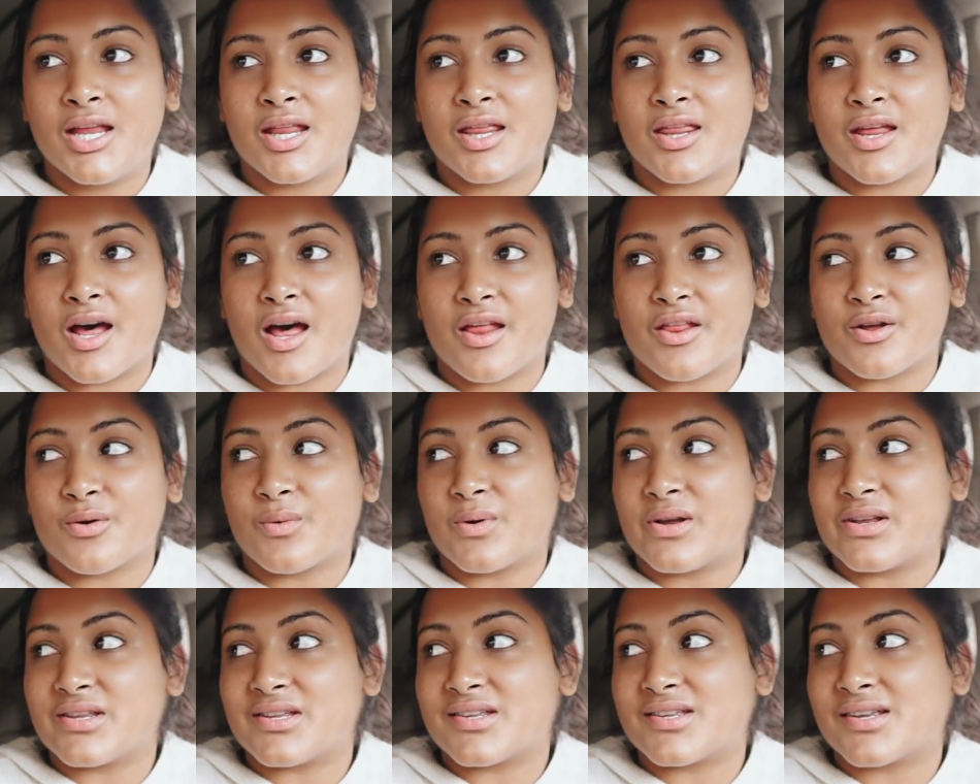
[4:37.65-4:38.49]
the other
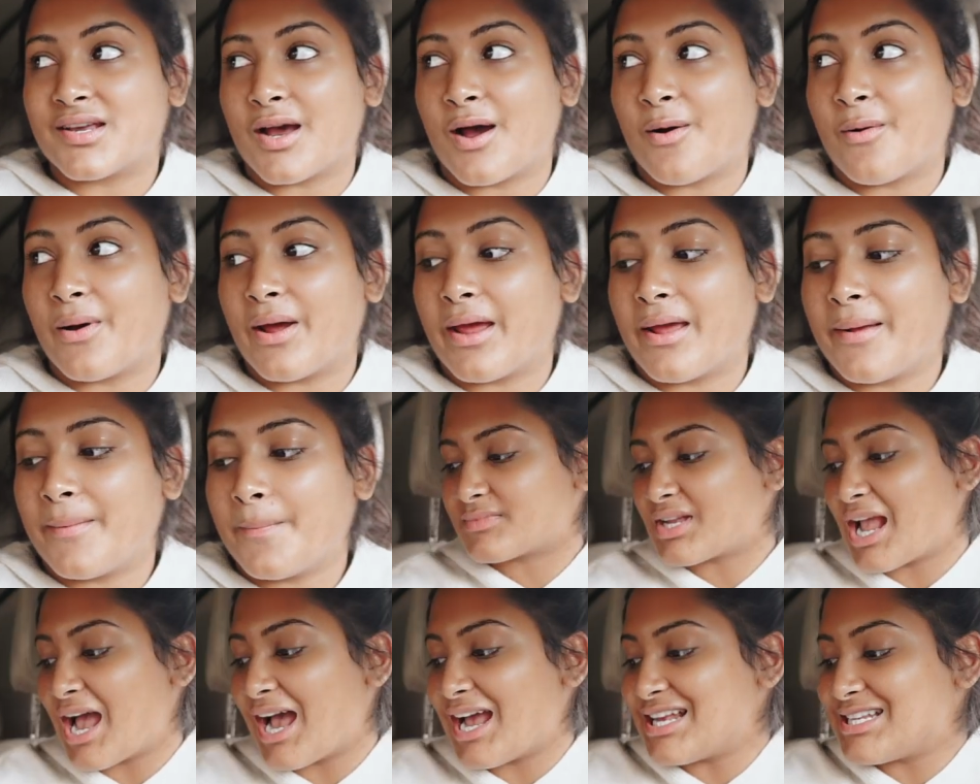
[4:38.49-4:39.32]
one's going.
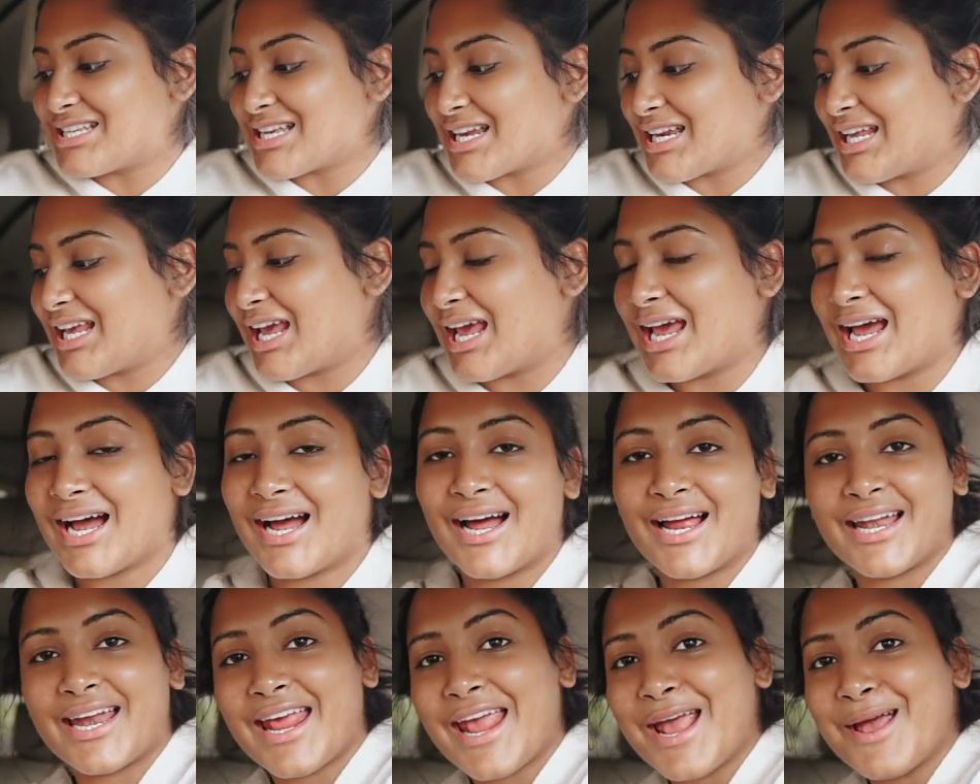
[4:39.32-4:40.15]
I did get
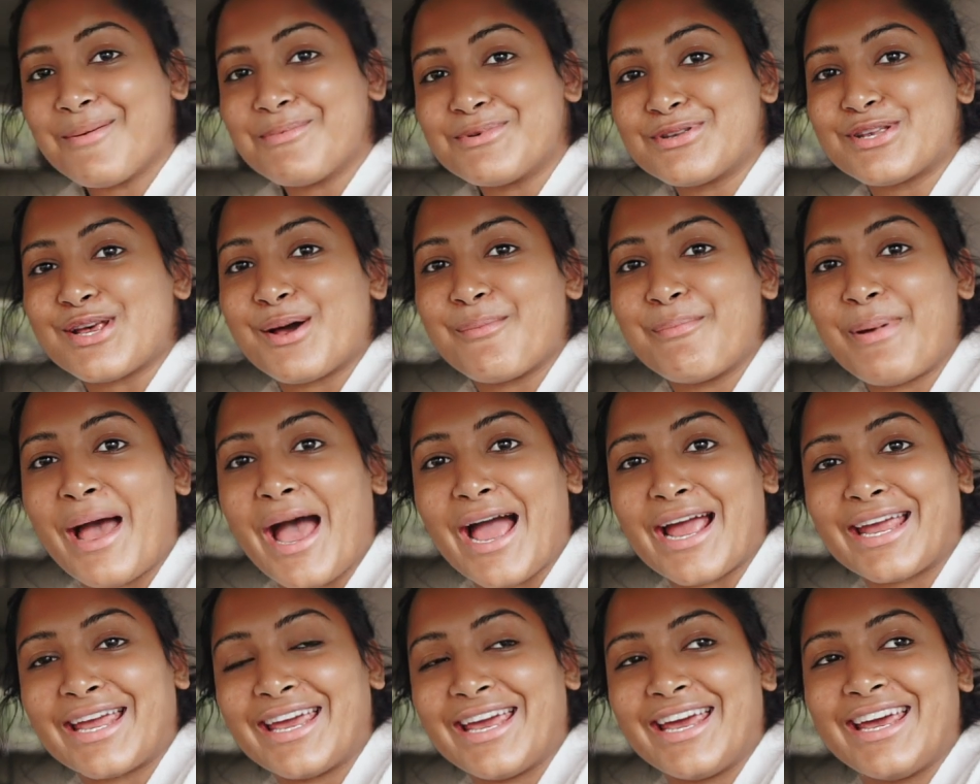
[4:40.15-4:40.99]
an Amazon
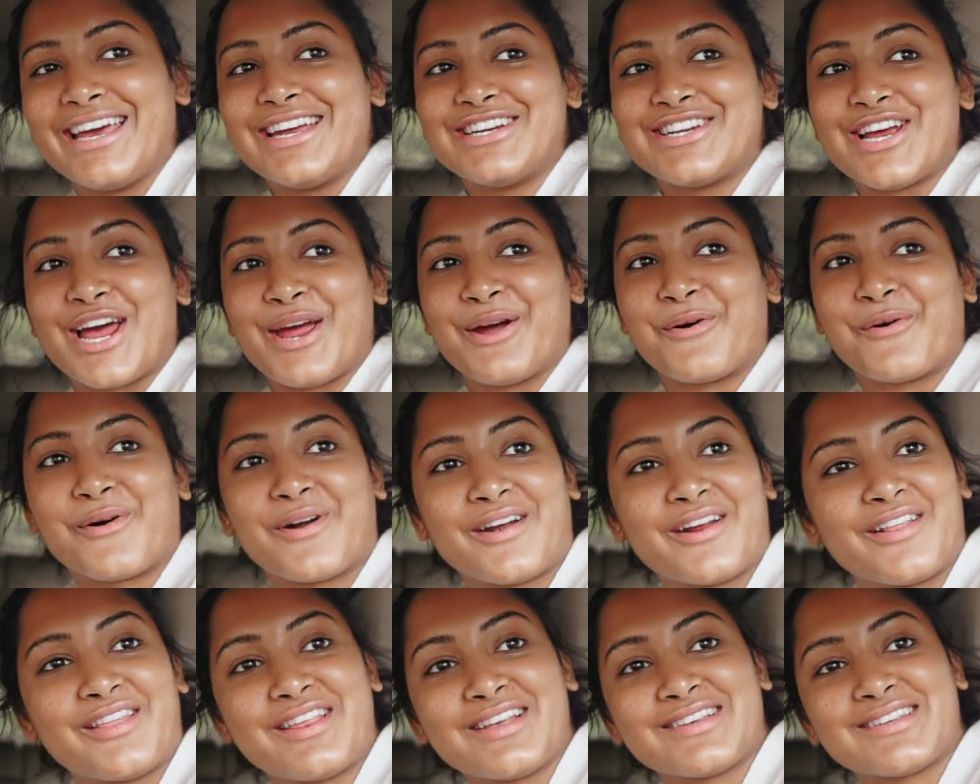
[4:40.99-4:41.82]
package. I
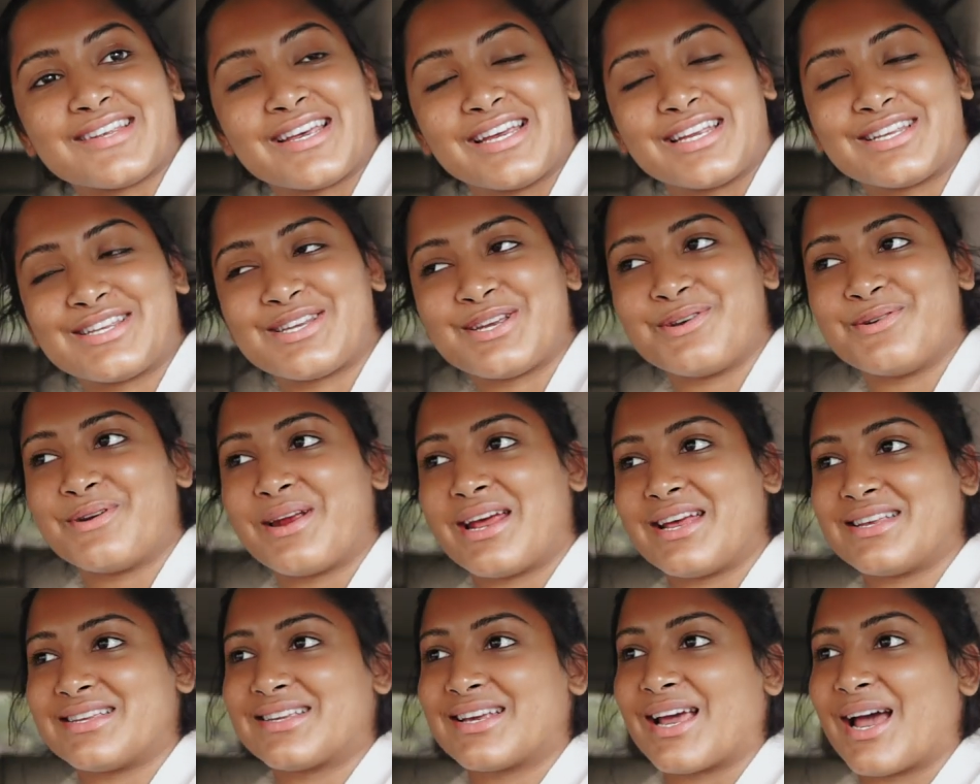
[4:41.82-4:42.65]
ordered this like 2
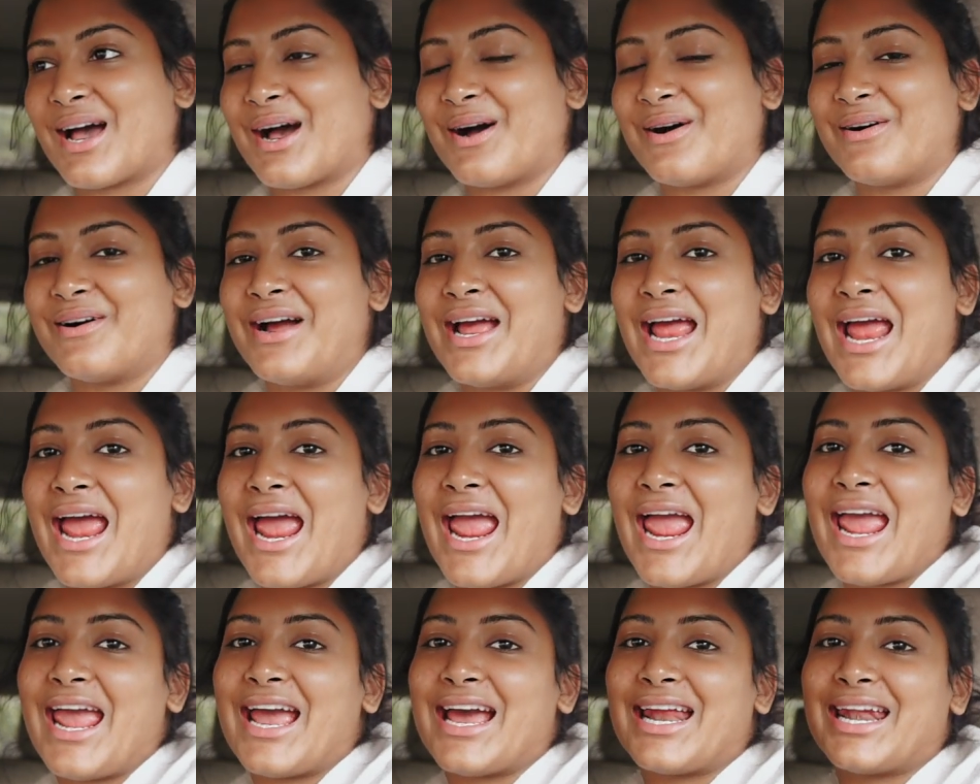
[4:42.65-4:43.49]
days ago,
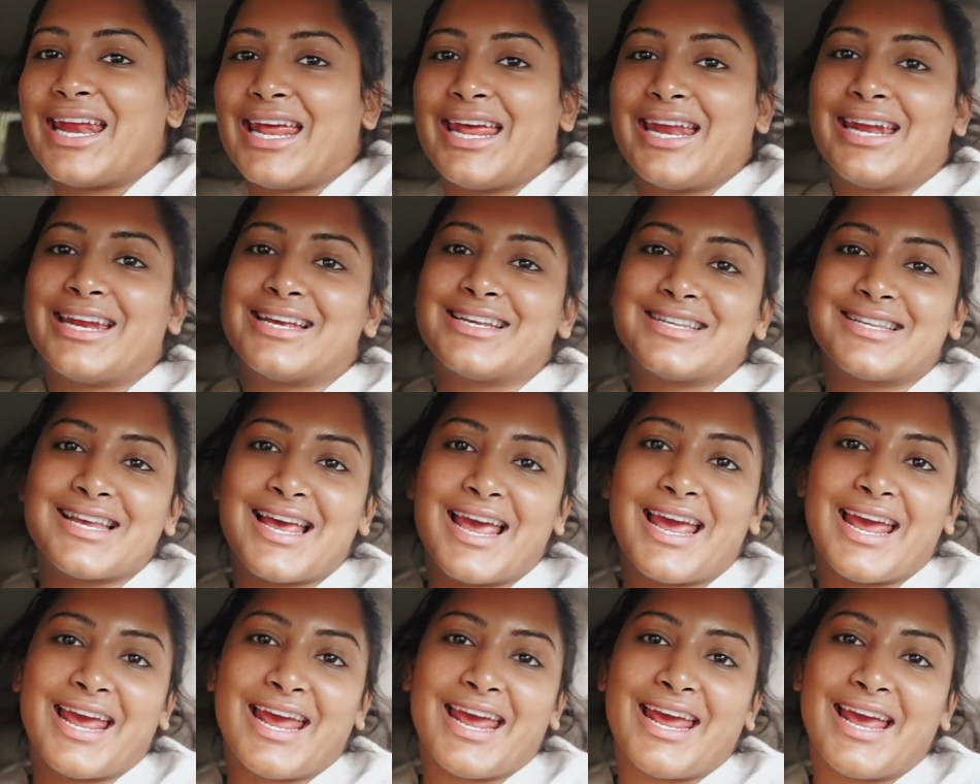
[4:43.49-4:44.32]
and it is
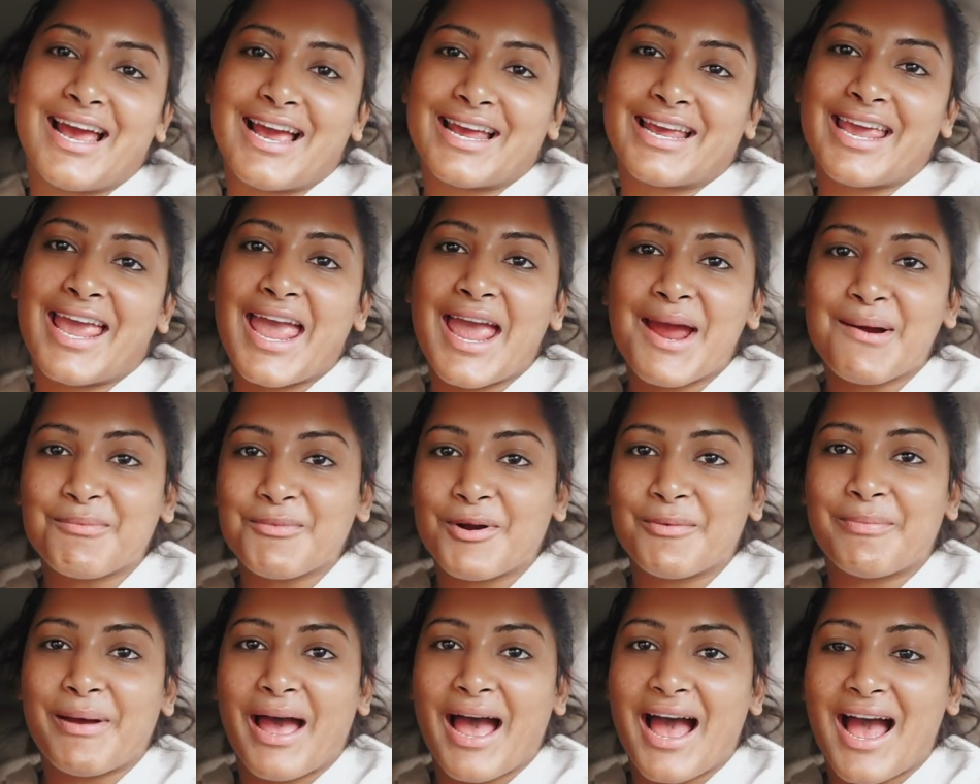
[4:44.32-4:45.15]
a
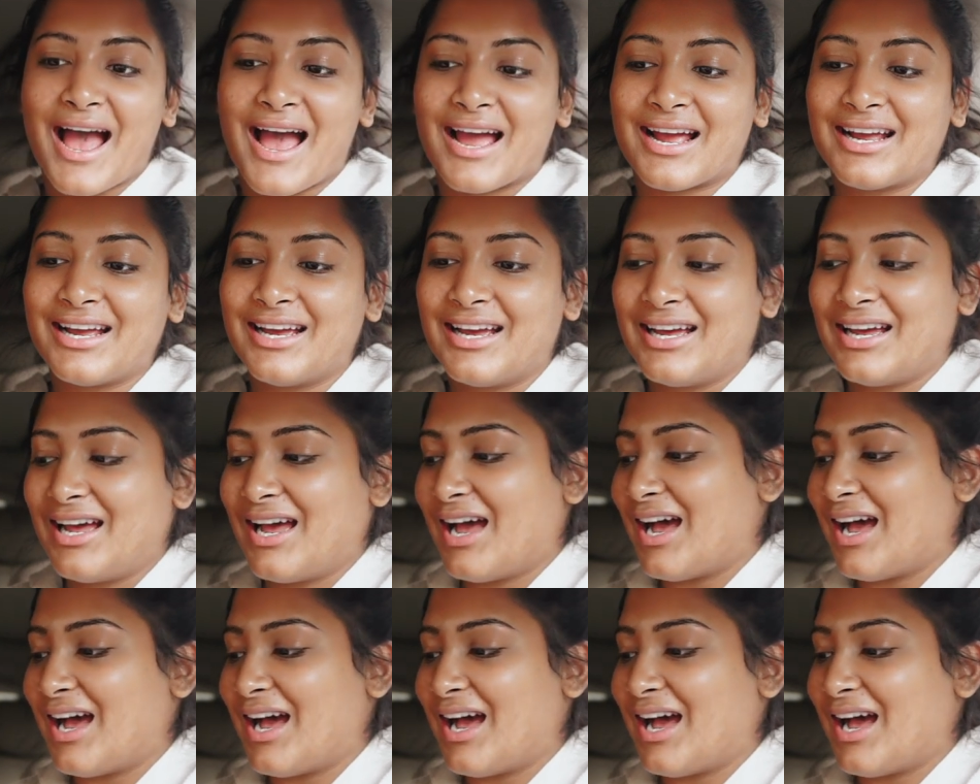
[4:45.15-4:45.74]
camera bag.